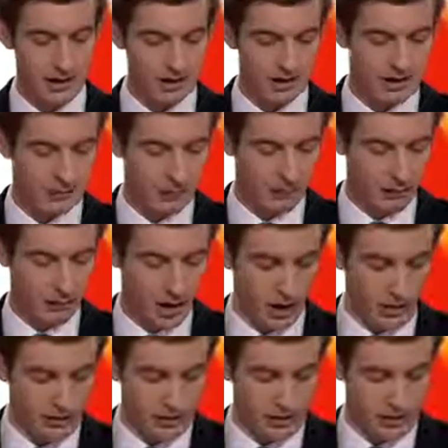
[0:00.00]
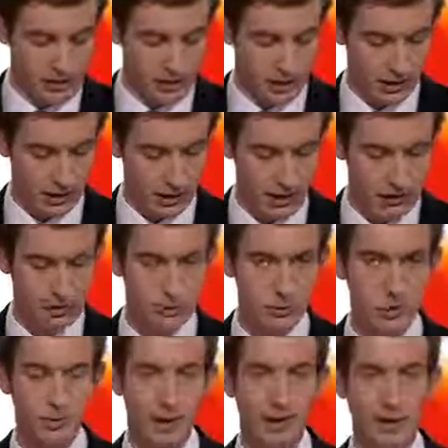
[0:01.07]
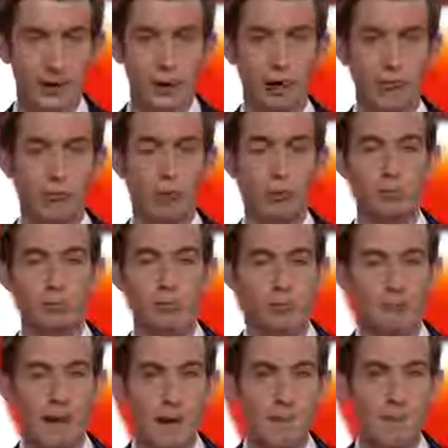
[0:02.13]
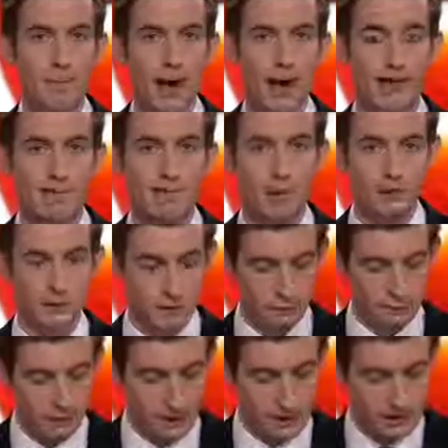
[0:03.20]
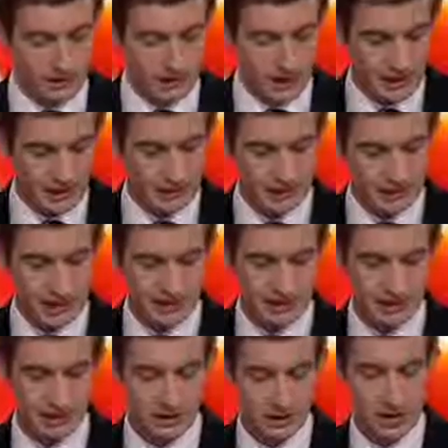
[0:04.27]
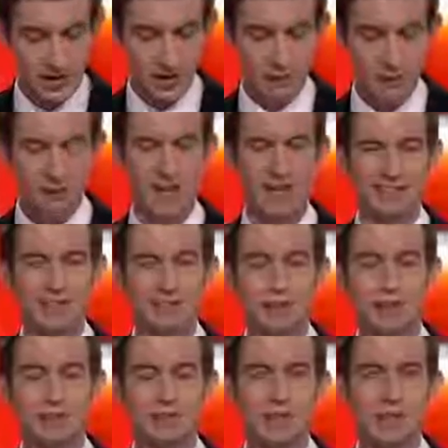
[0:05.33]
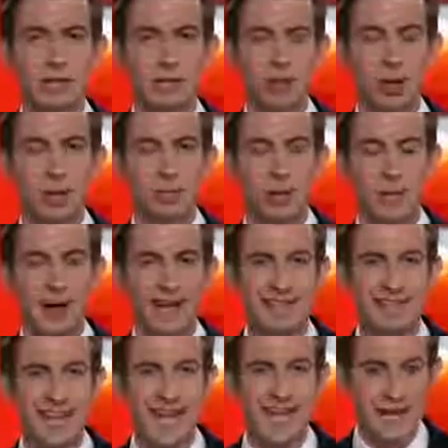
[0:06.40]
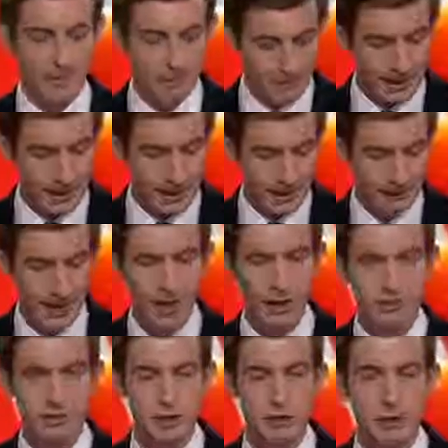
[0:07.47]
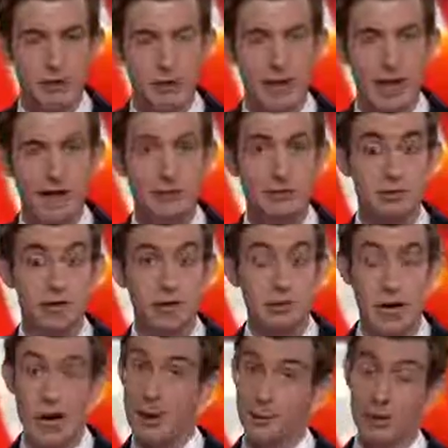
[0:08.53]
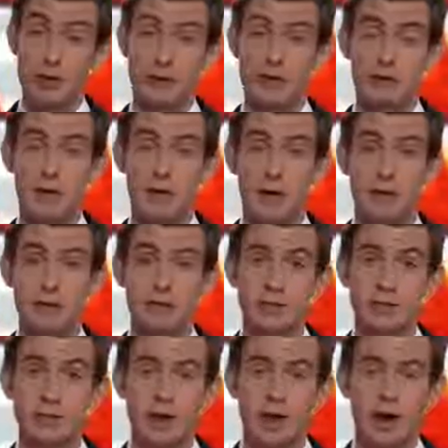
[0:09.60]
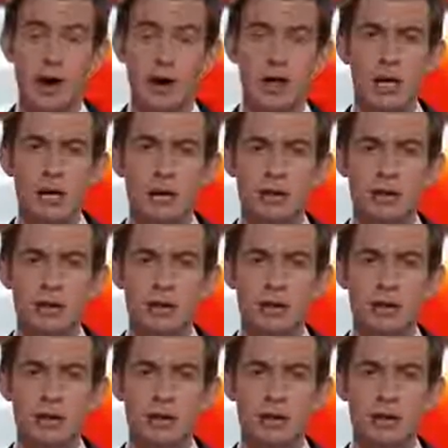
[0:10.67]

This is from Ernst & Young, and they talk about the corrosive impact of inflation. They suggest that inflation costing the economy about £10 billion over the last few years because inflation is so high.